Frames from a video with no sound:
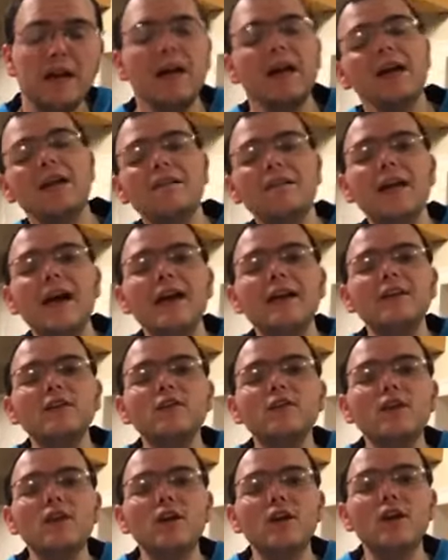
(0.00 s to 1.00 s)
and then
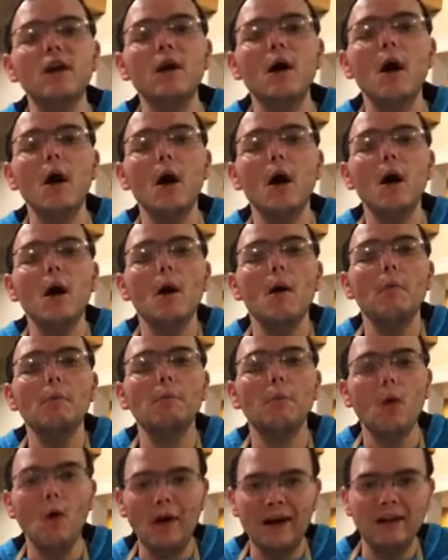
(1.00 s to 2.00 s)
you're gonna
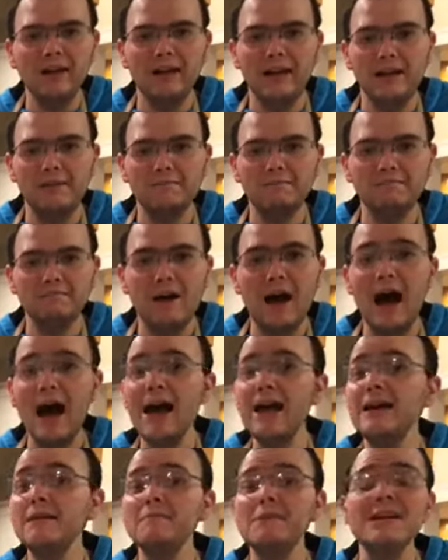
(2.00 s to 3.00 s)
boil it.
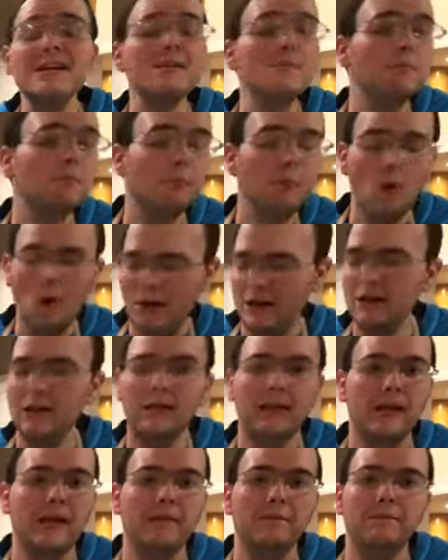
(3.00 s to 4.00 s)
I mean
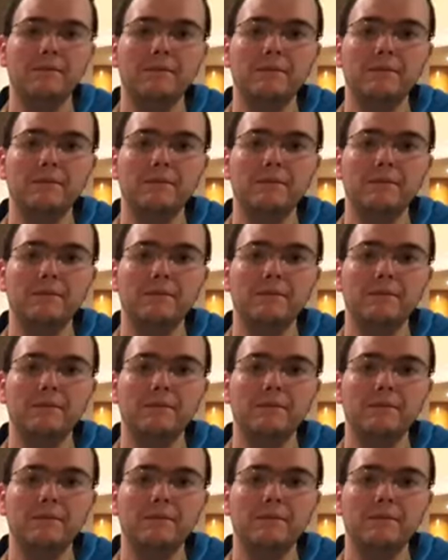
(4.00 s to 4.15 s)
boil it.